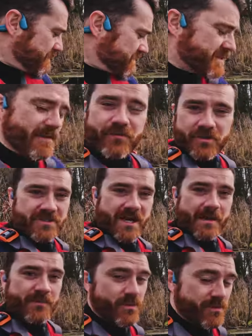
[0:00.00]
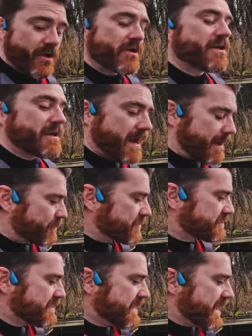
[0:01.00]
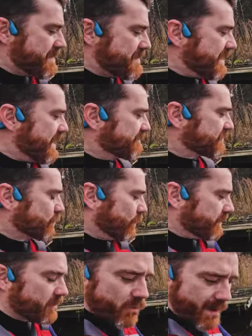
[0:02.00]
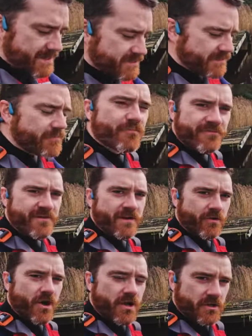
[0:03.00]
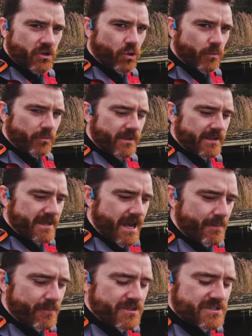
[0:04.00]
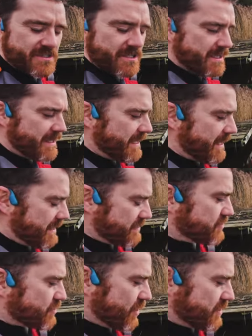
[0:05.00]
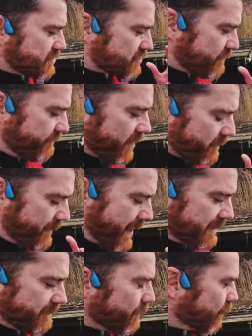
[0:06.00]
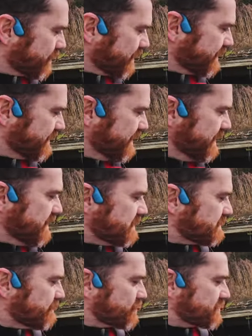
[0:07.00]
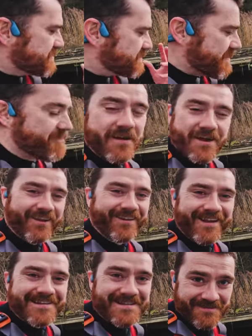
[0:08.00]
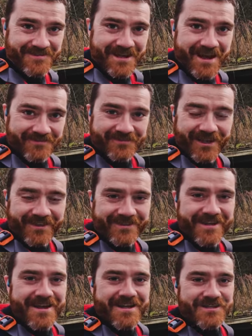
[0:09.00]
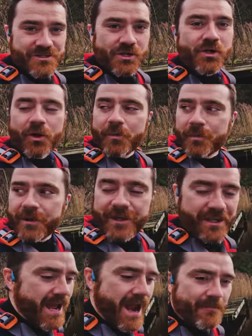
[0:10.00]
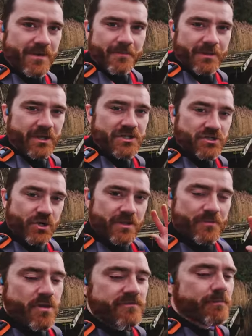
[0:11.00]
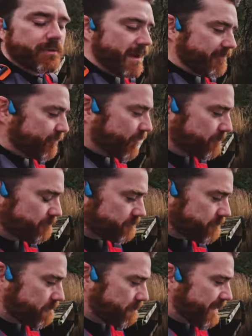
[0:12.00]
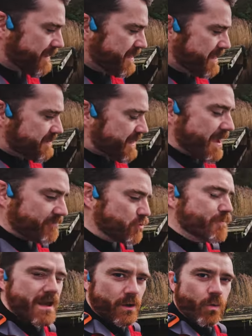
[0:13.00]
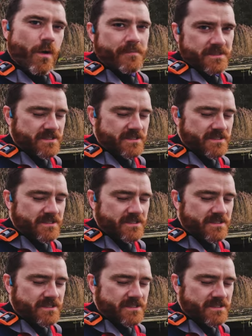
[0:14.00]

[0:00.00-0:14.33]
several times without any cameras, and then I have to go out and gradually figure out how to incorporate cameras into it. And so far, paddleboarding is the most difficult activity I've done to incorporate a camera, because you're on a moving platform that if you make one